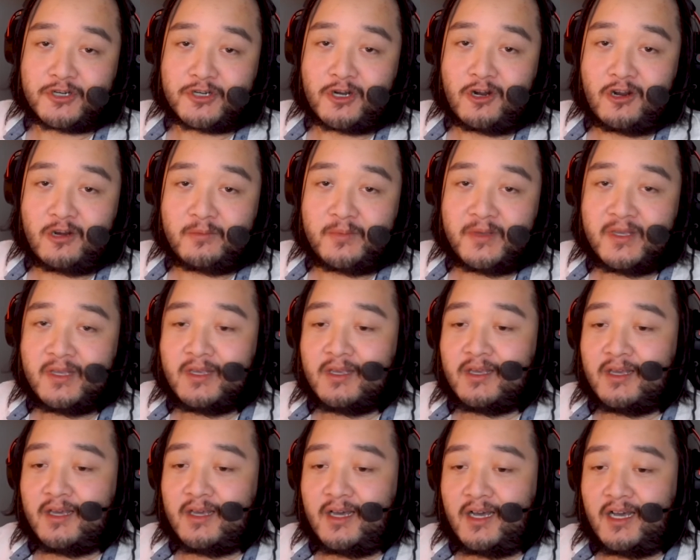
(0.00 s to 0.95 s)
arb.
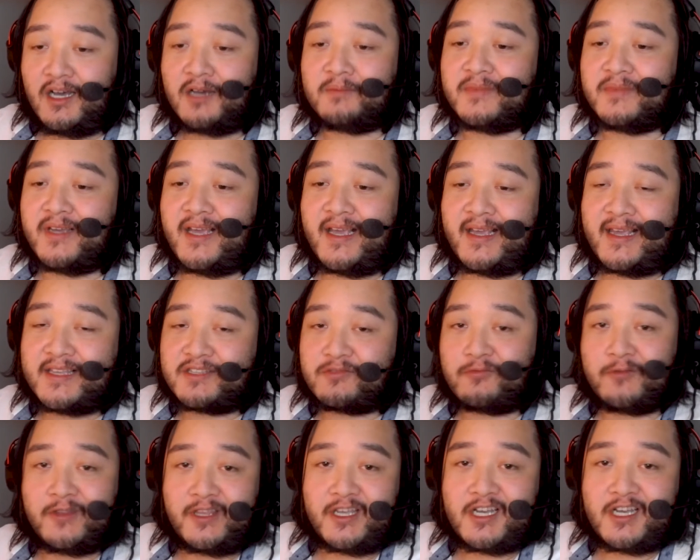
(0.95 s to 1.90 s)
It
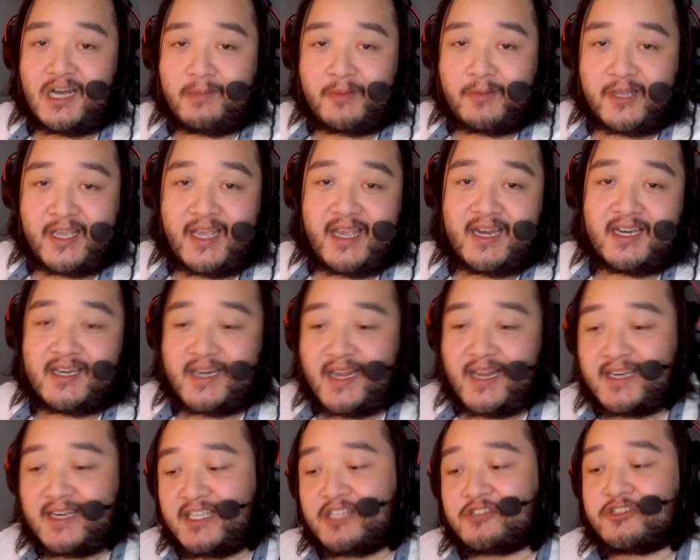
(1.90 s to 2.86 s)
gets really complicated,
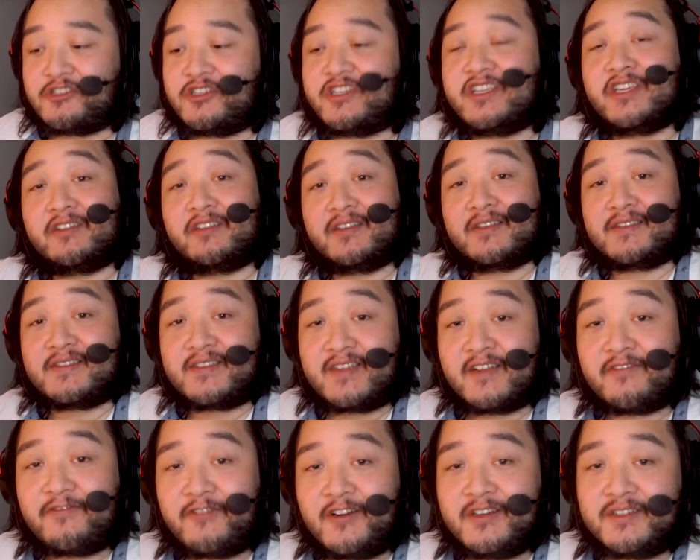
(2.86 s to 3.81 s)
and each deal is
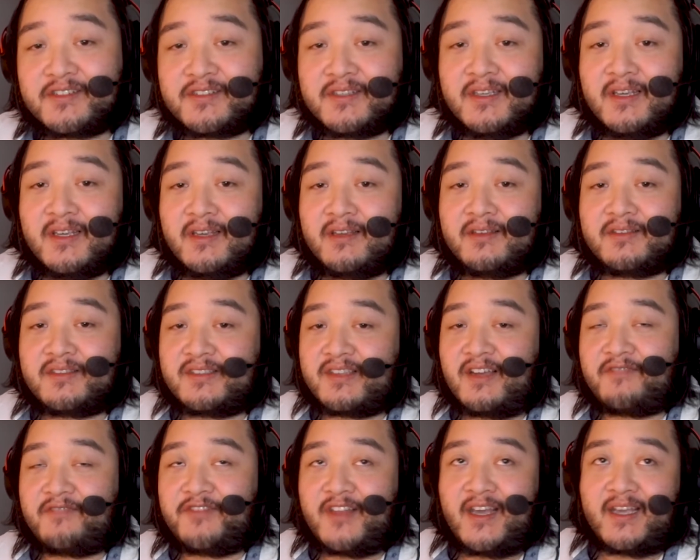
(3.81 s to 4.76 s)
different.
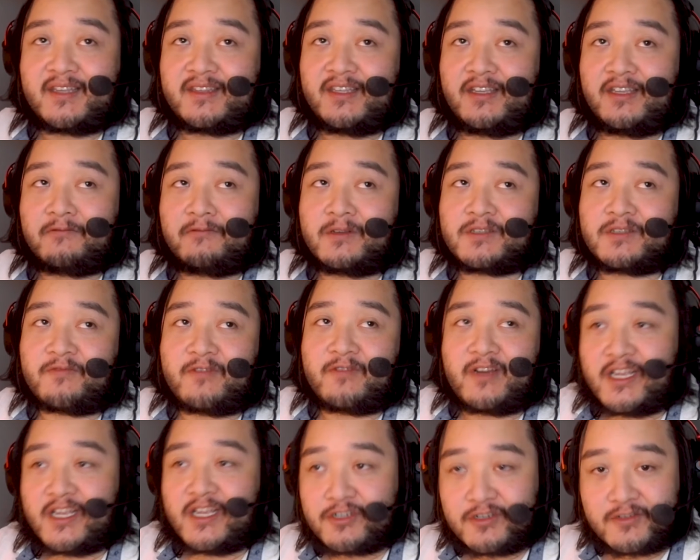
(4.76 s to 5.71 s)
Stuff like the
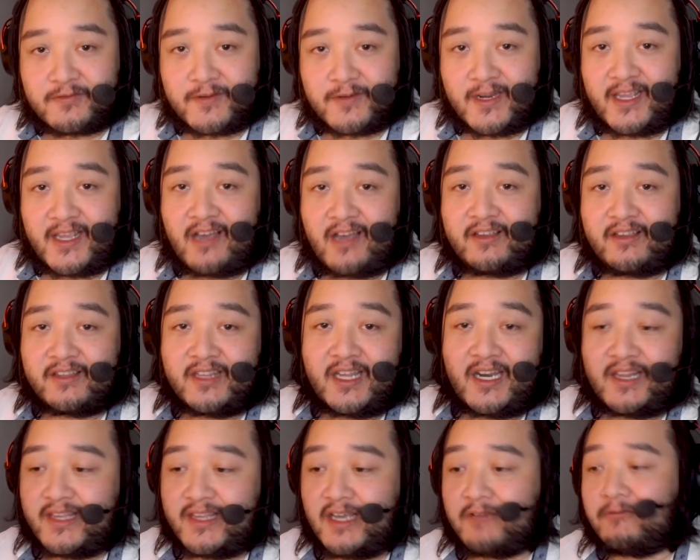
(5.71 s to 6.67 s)
risk-free interest rate,
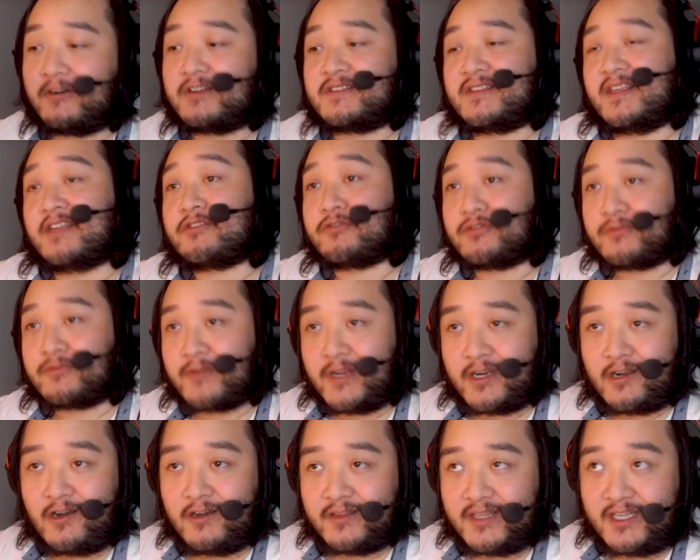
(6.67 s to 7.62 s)
calculating that. What is the interest
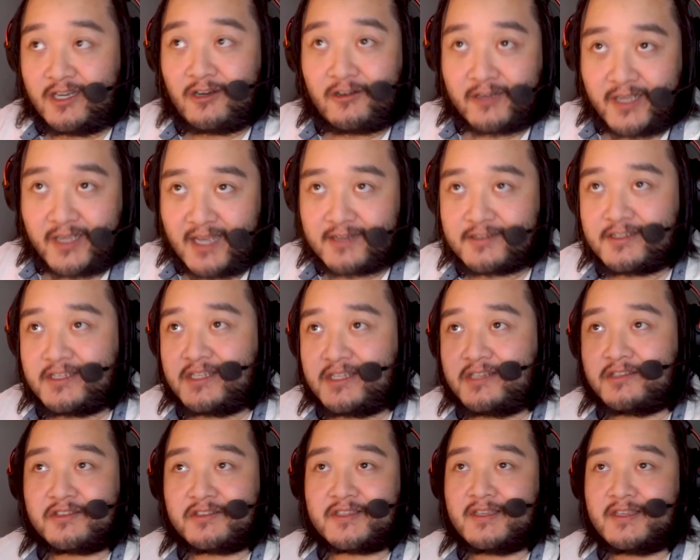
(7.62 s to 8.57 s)
rate on the all-cash
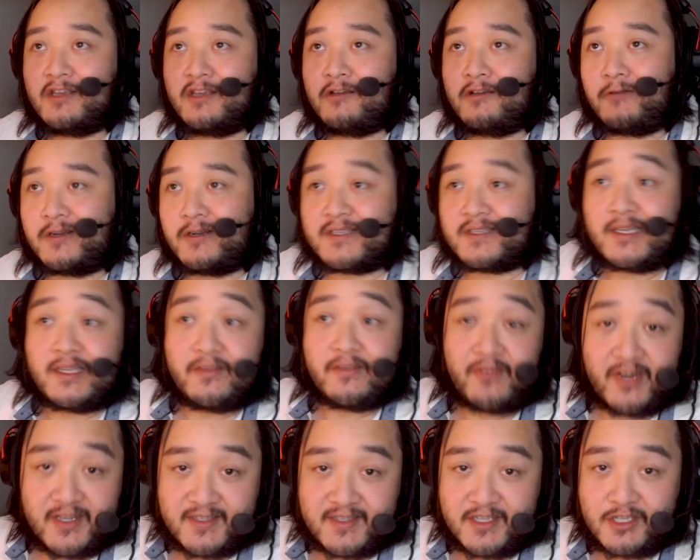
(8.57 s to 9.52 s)
deals? What is the
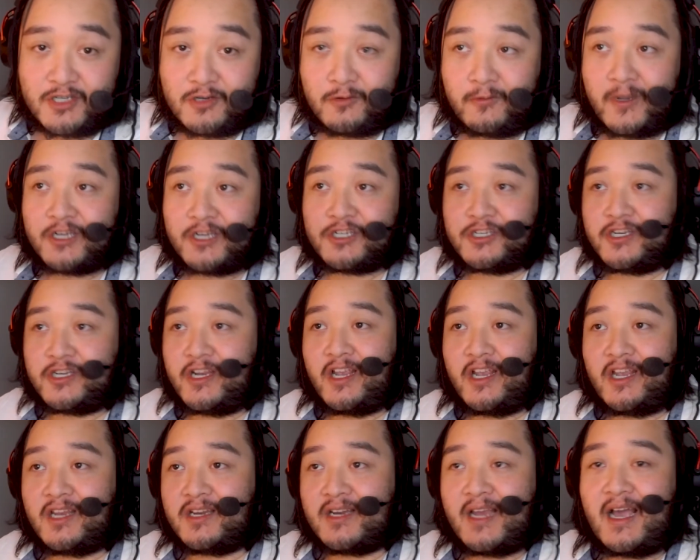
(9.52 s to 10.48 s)
dividend
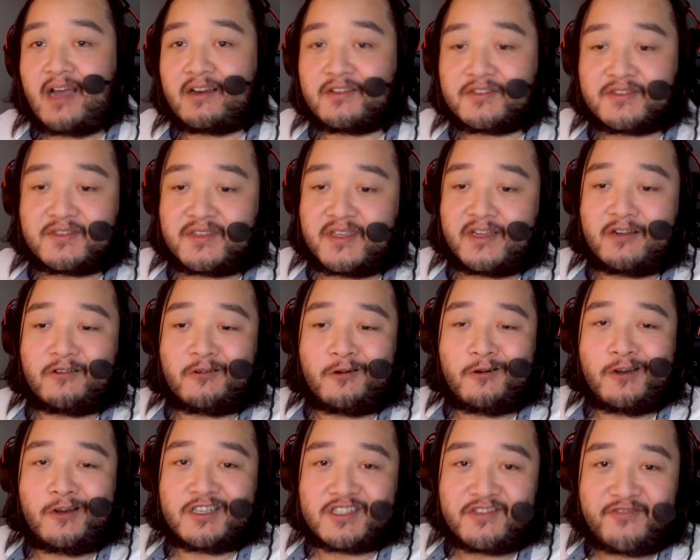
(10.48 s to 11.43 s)
situation? How does
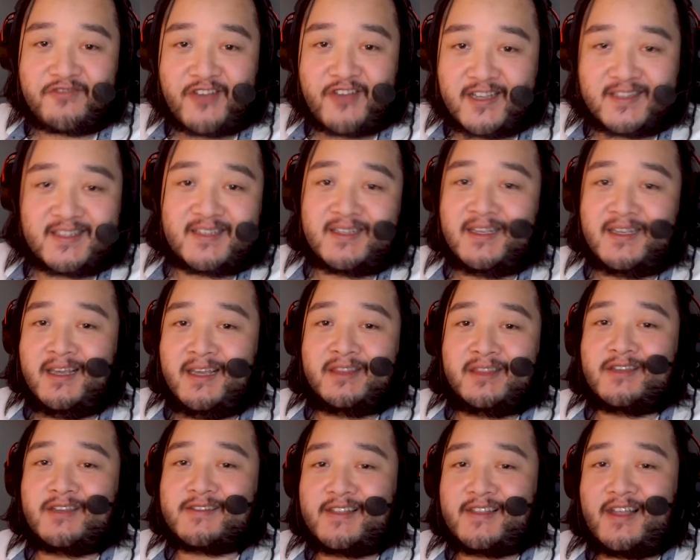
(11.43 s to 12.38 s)
earnings affect it?
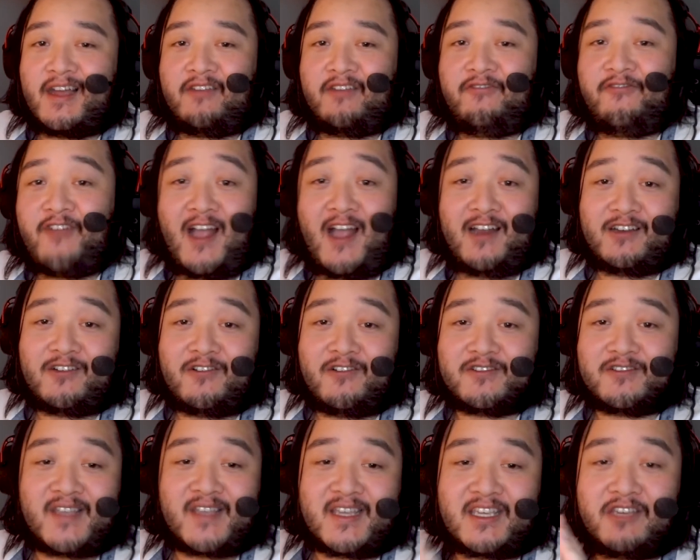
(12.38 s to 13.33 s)
There's a lot of
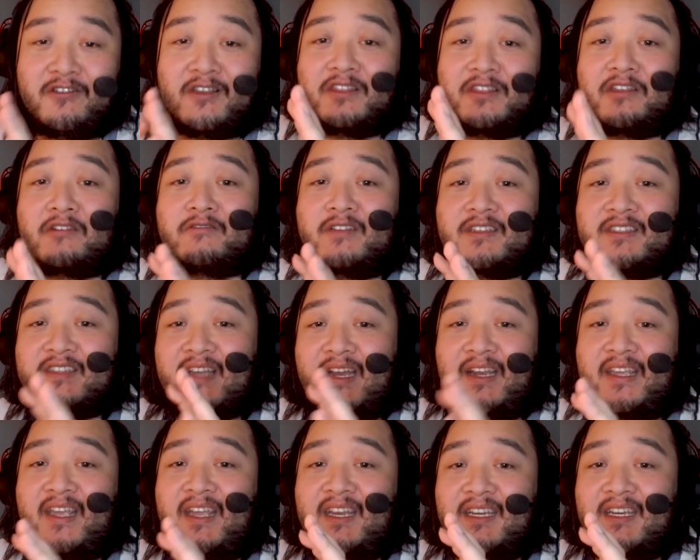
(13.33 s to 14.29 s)
factors. Like, you could literally
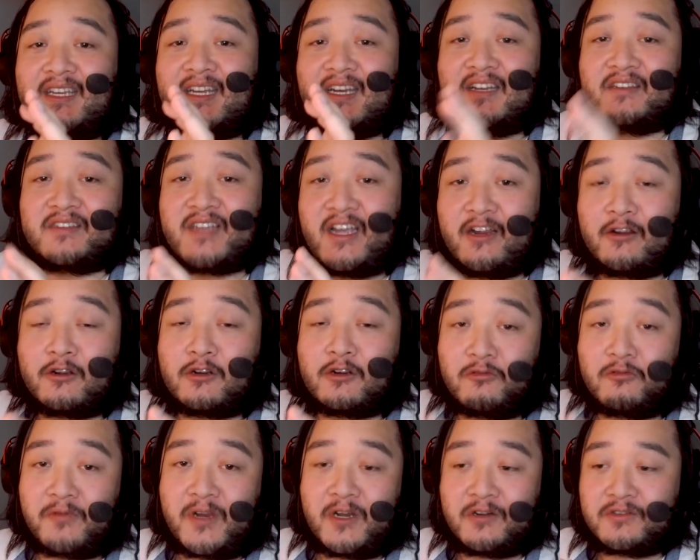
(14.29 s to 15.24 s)
dedicate an entire
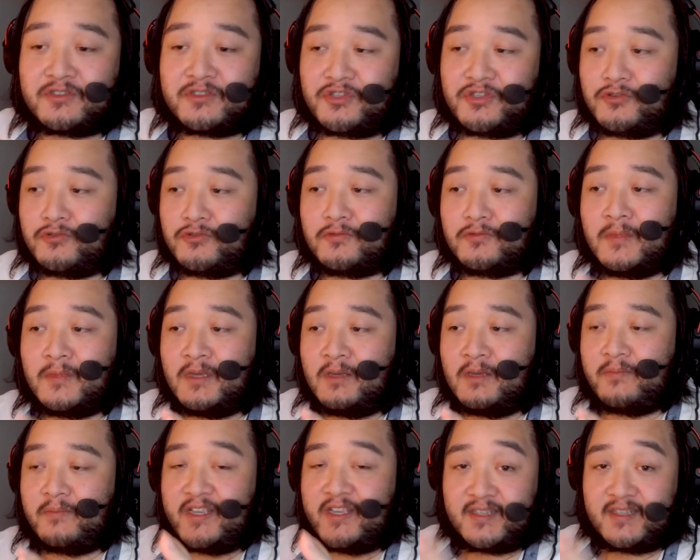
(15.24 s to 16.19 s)
career to
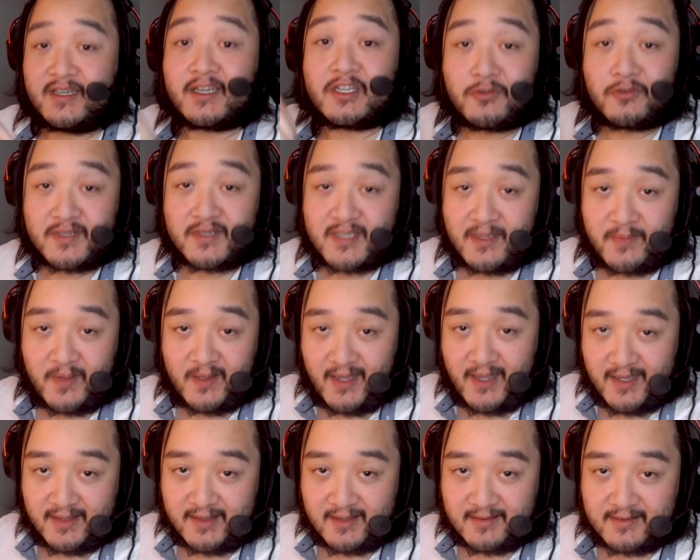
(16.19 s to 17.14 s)
basically doing something
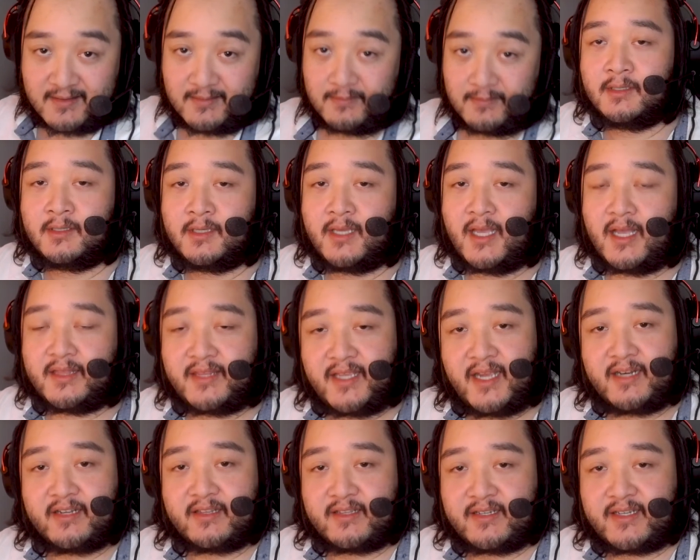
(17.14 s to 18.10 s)
like this. At
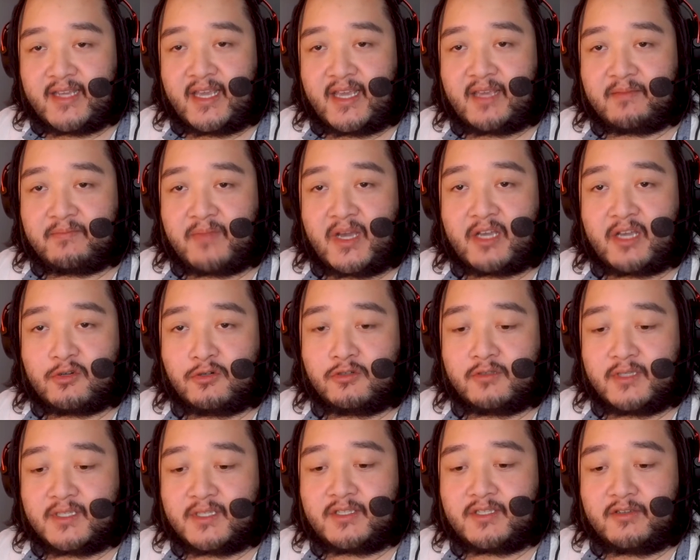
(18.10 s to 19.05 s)
the end of the day, my
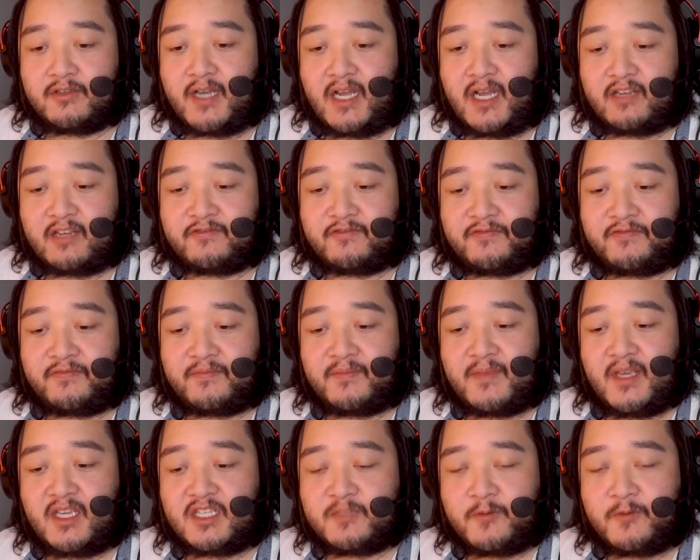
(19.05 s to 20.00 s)
goal is to kind of
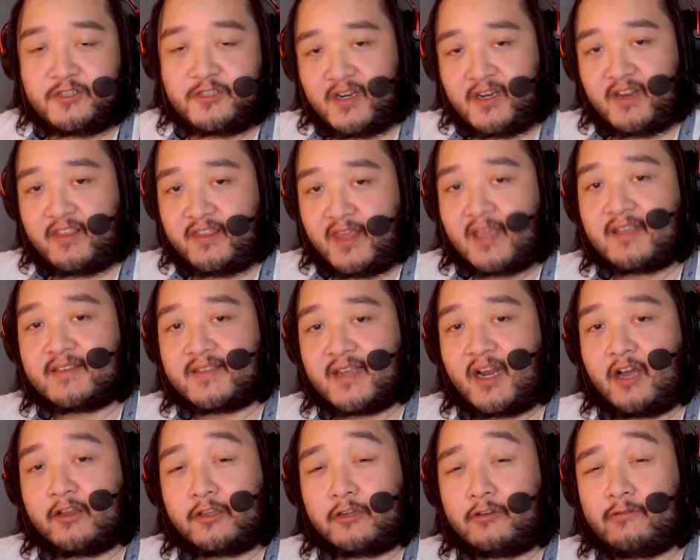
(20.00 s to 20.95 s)
expose you to things
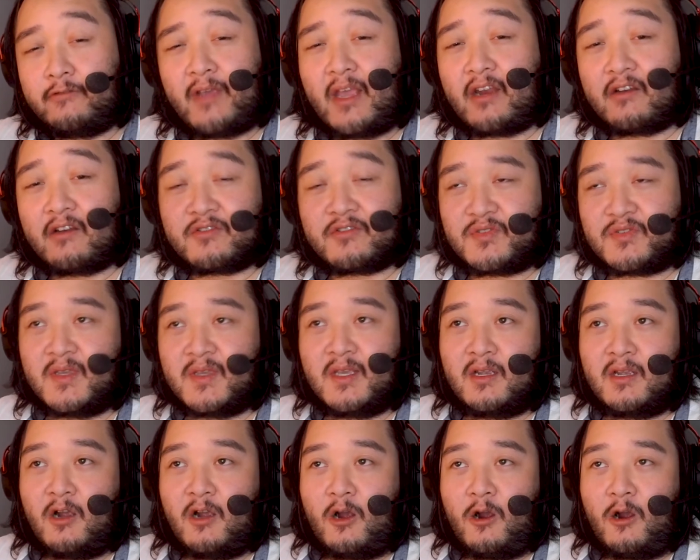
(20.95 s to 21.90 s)
that other creators
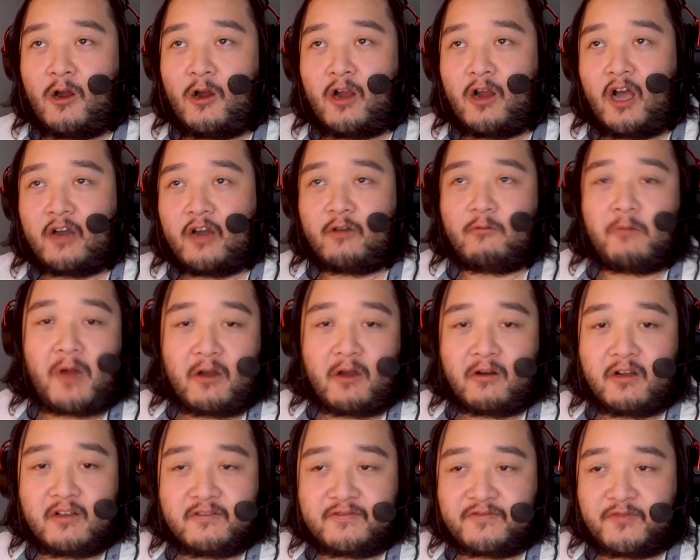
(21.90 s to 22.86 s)
are
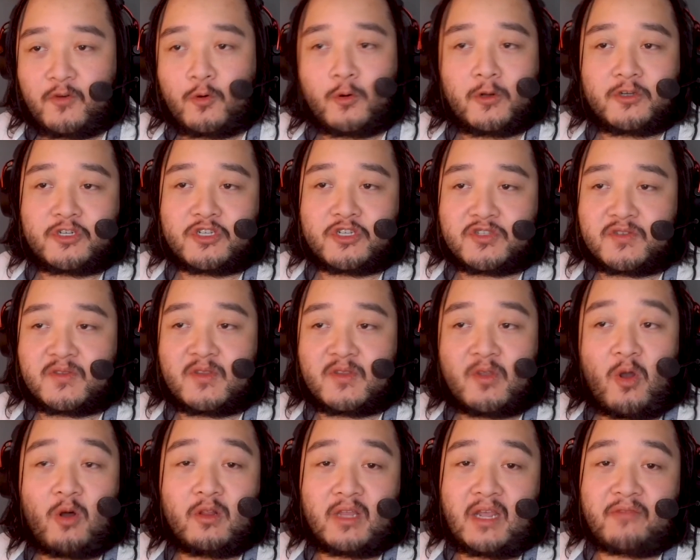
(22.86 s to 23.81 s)
unaware of or
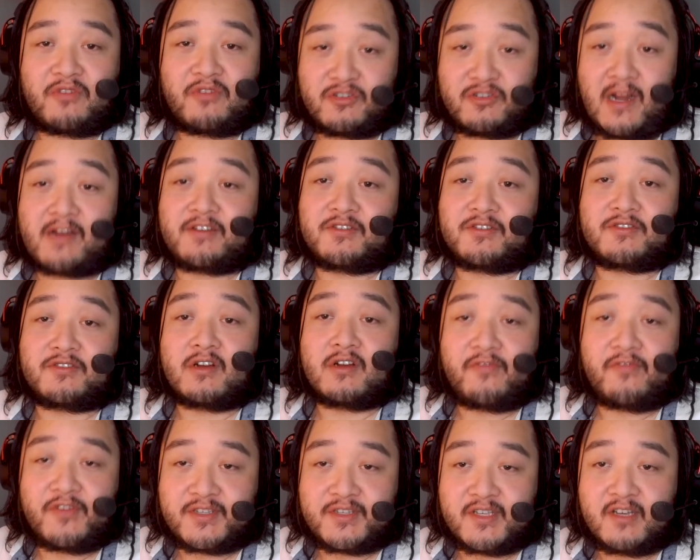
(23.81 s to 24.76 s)
just only ever scratch the
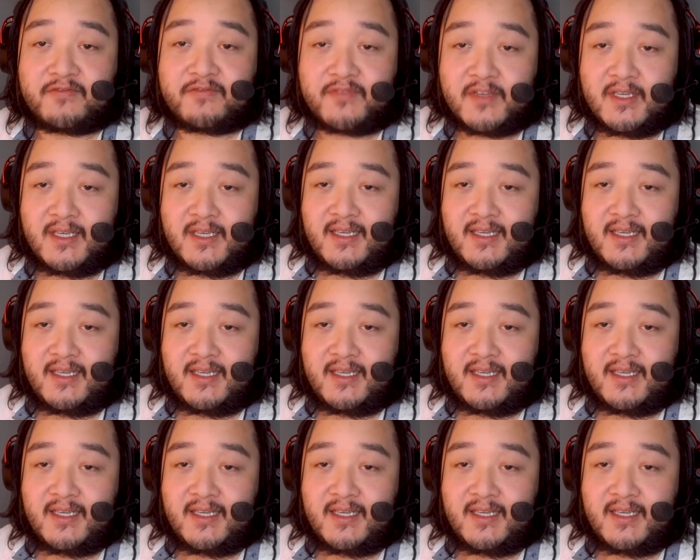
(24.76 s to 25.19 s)
surface of.